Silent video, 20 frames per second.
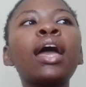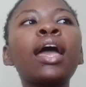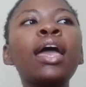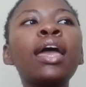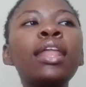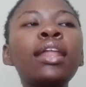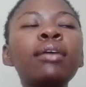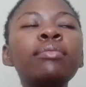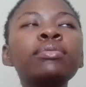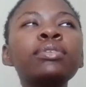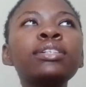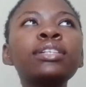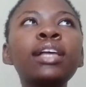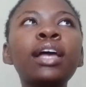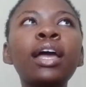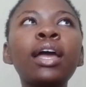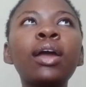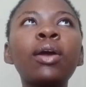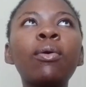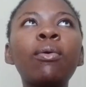And I'm just
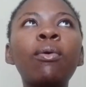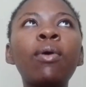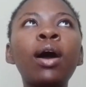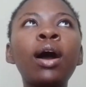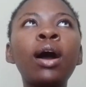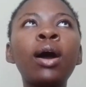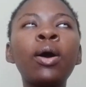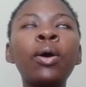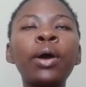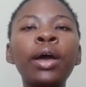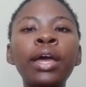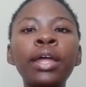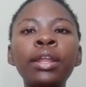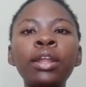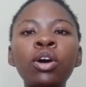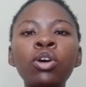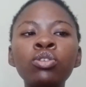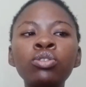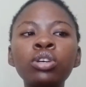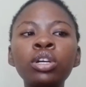like, wow.
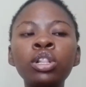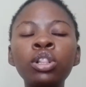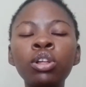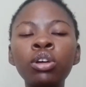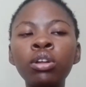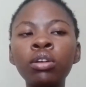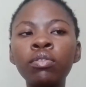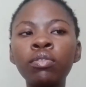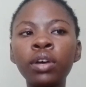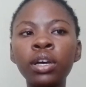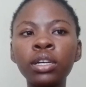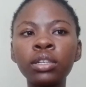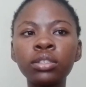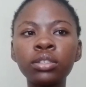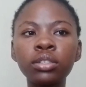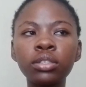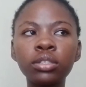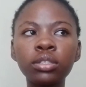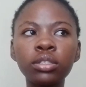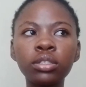And a lot of
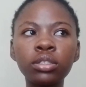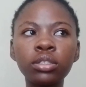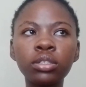us